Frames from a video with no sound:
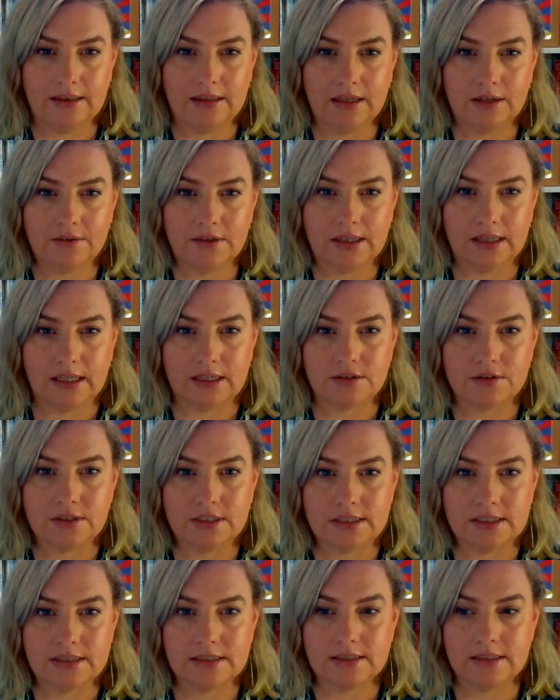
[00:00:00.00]
in their
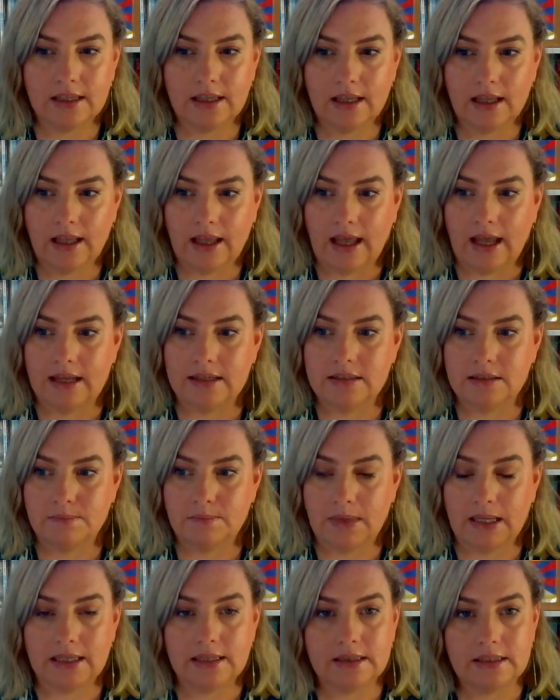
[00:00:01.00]
electorates and
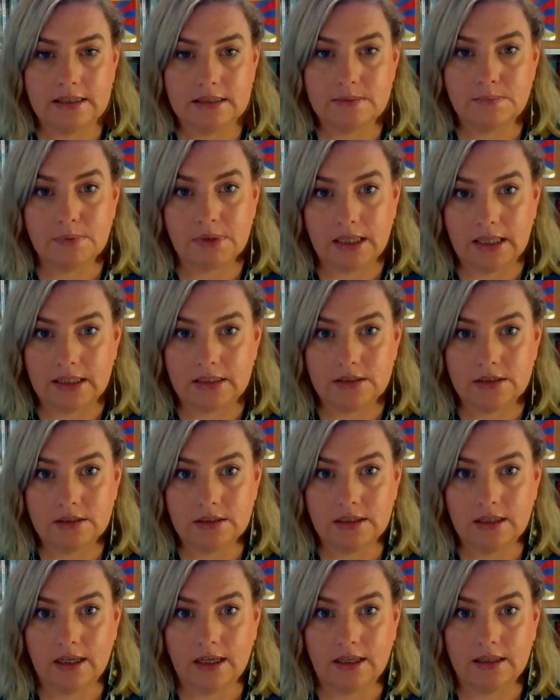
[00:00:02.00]
to make this
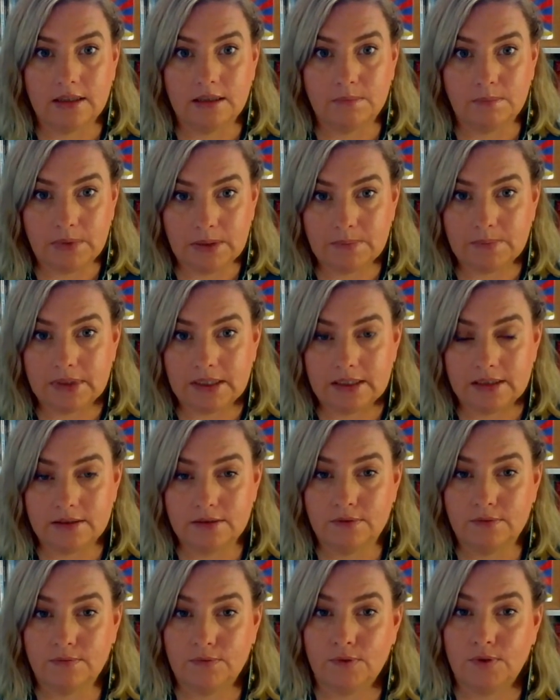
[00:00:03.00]
pledge and commitment
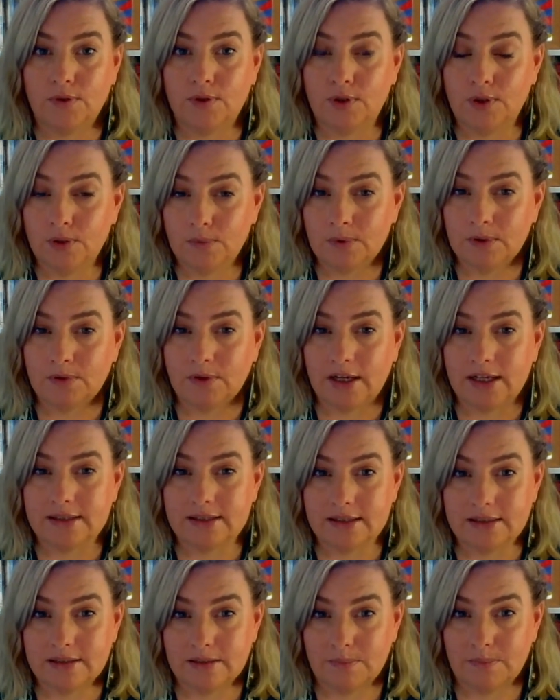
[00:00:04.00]
for human
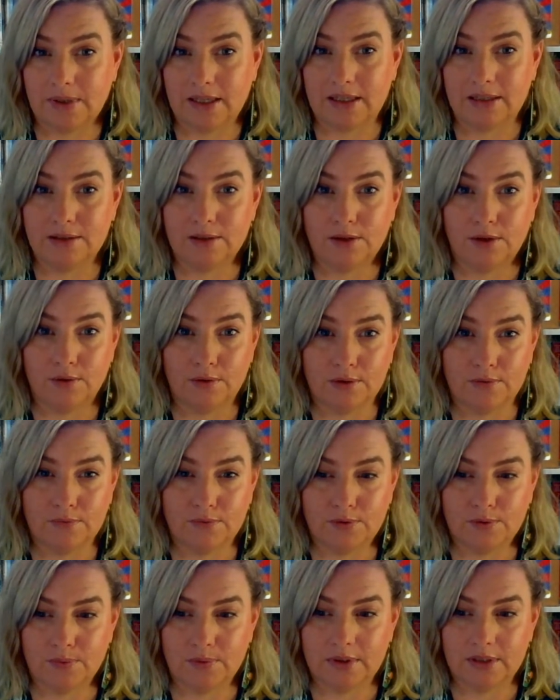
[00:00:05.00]
rights in Tibet
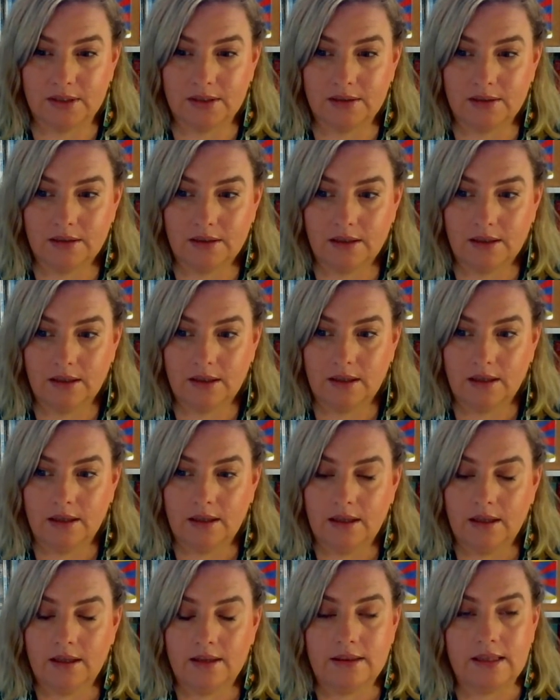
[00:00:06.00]
going forward.
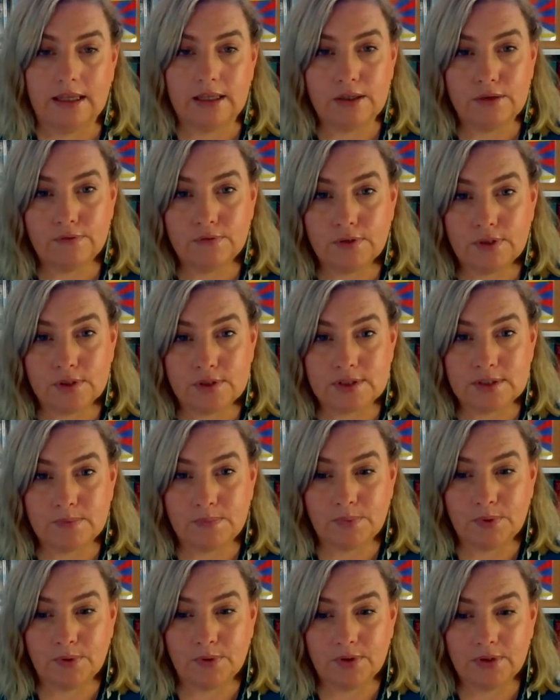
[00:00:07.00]
Thank you for your
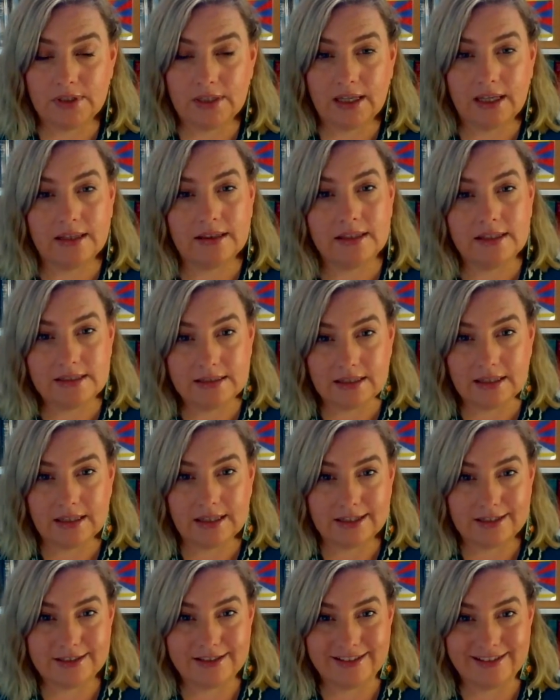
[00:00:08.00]
support and this
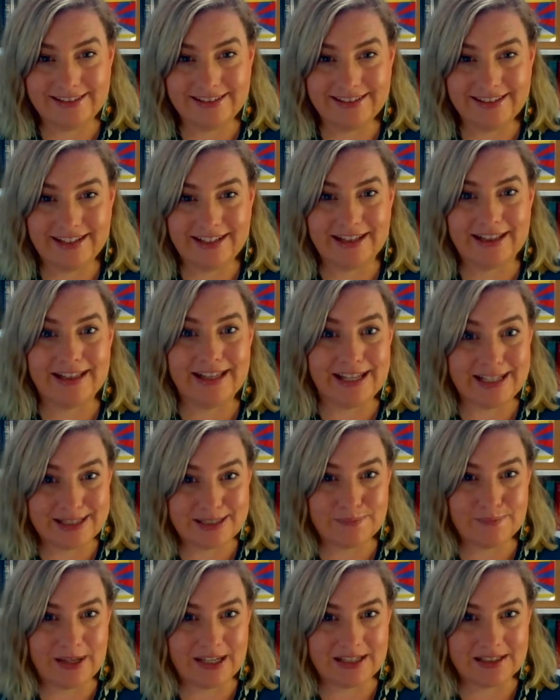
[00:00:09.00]
election.
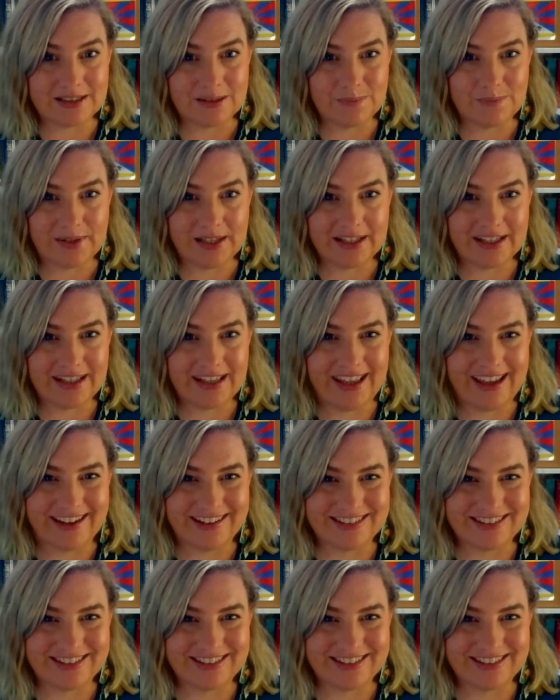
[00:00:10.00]
Let's make Tibet